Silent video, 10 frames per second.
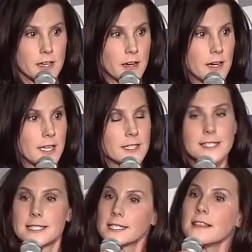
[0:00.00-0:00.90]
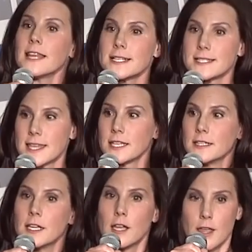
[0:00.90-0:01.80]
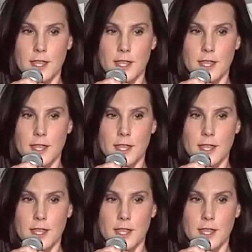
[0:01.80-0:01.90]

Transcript: year is still less than